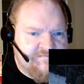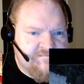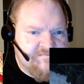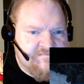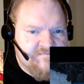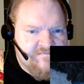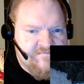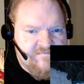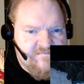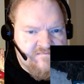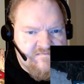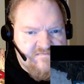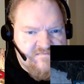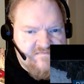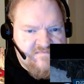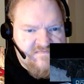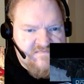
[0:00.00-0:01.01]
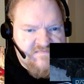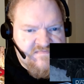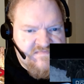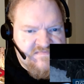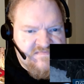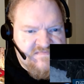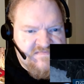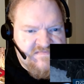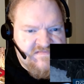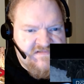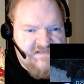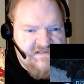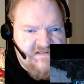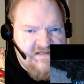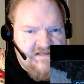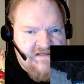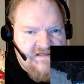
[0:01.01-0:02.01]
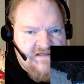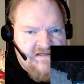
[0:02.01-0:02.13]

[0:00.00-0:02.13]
(silence)